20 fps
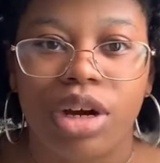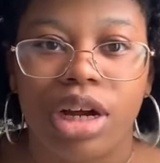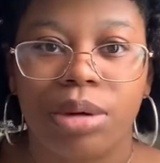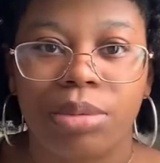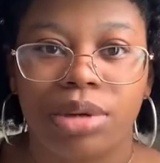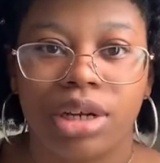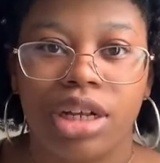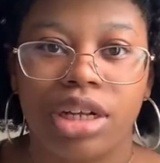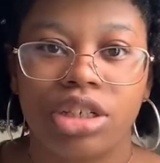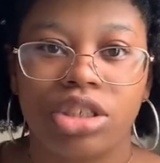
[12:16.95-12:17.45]
I
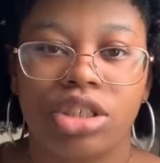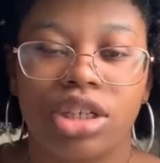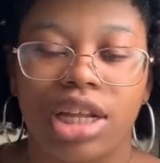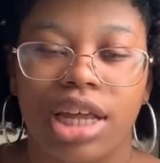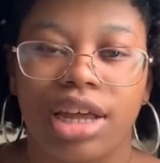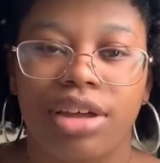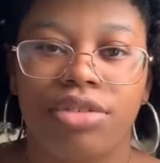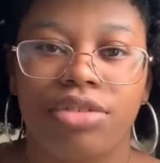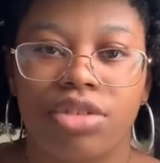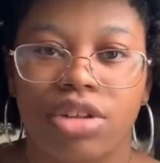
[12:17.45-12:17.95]
would end your
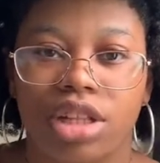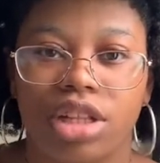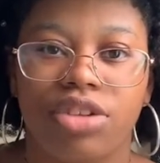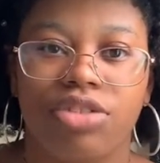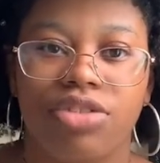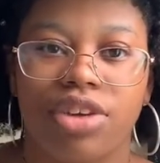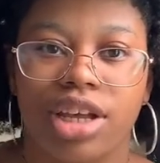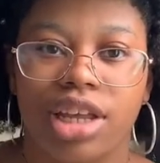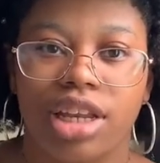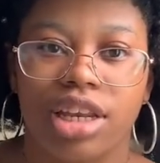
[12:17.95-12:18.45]
life for this
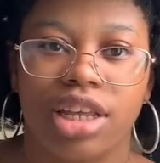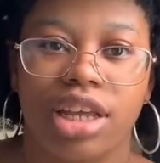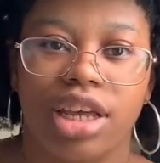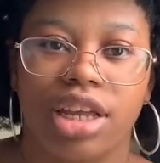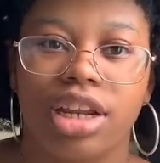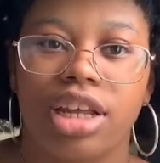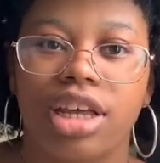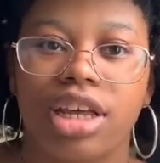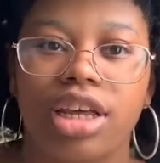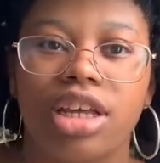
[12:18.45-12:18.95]
fucking kid.
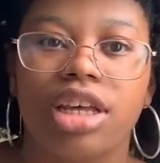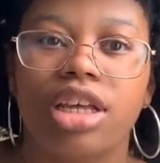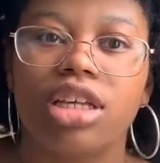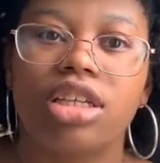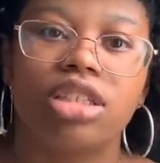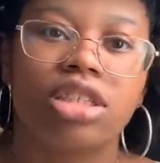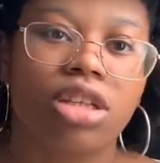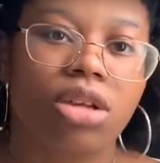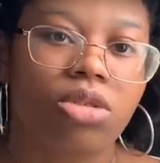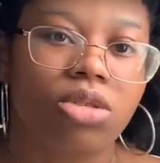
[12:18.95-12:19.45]
He's
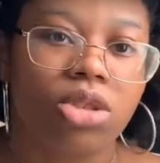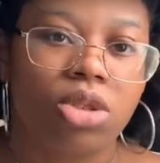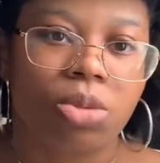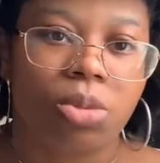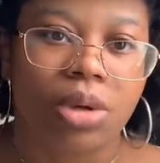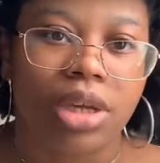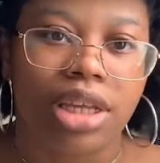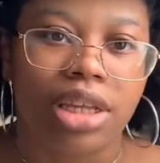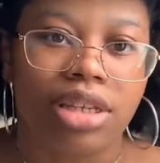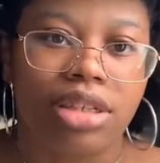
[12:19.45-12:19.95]
so
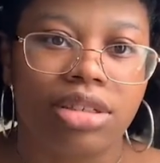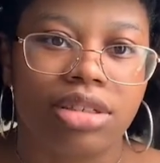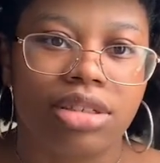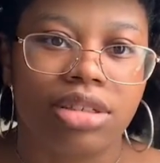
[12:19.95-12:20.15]
sweet.